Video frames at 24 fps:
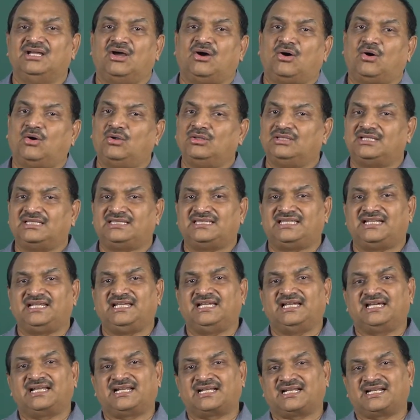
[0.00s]
All the three
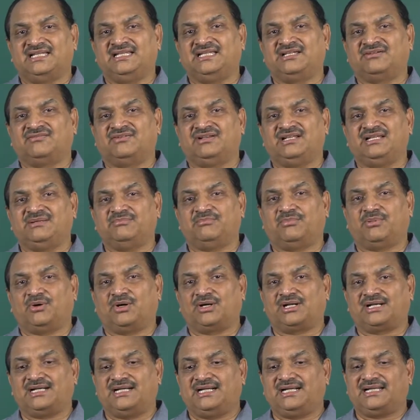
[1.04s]
are equally
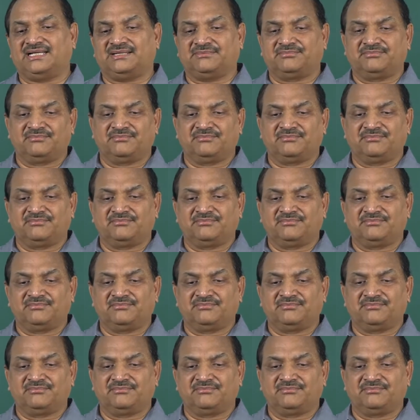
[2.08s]
important.